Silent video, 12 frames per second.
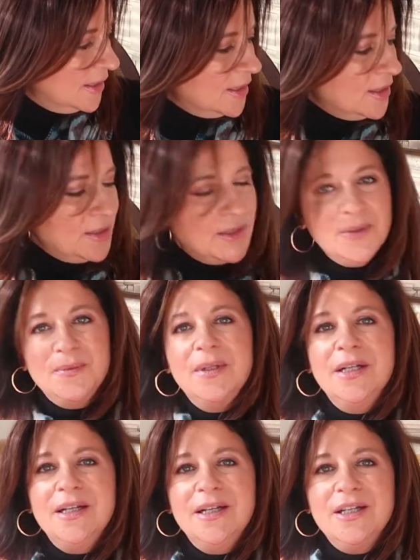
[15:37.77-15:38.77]
you know,
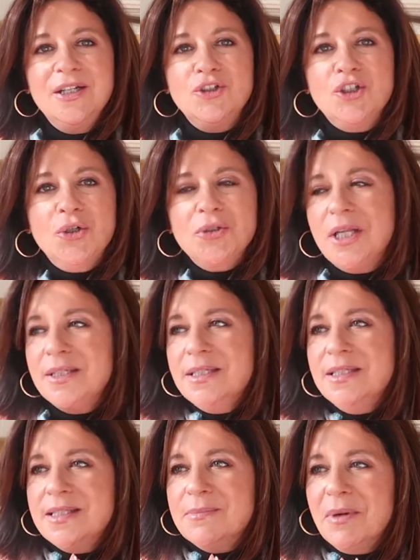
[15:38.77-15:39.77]
Joan
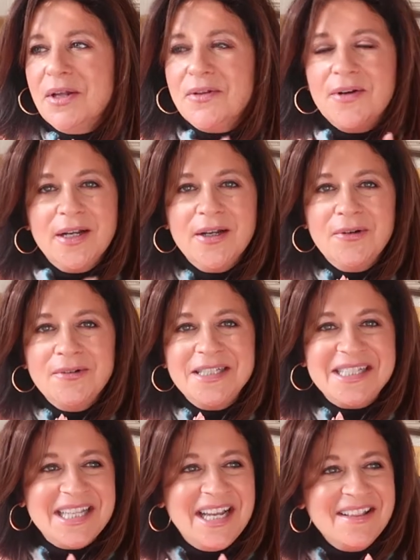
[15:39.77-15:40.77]
London's mother, I always
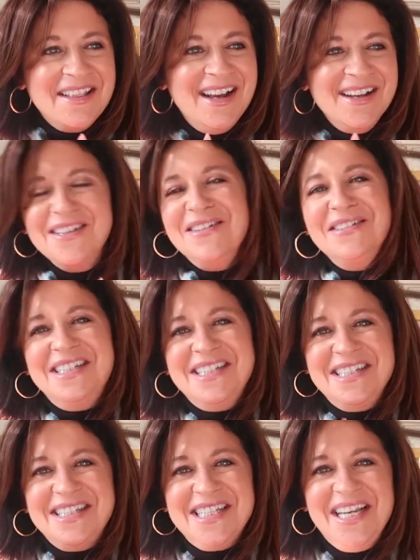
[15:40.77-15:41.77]
say that, used
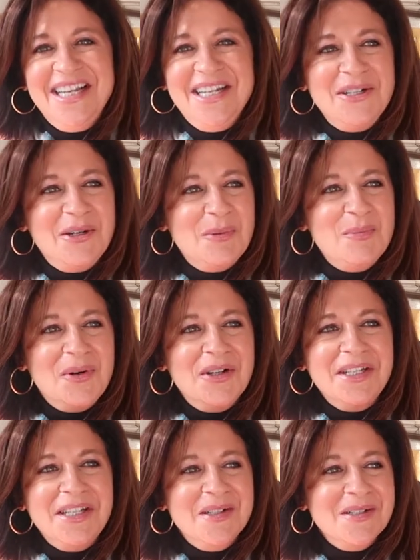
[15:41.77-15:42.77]
to say in her
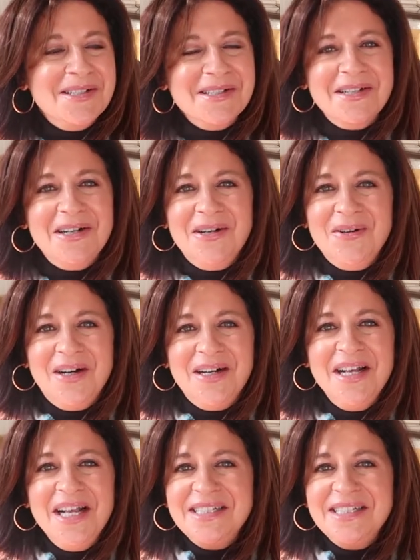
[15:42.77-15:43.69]
book years ago,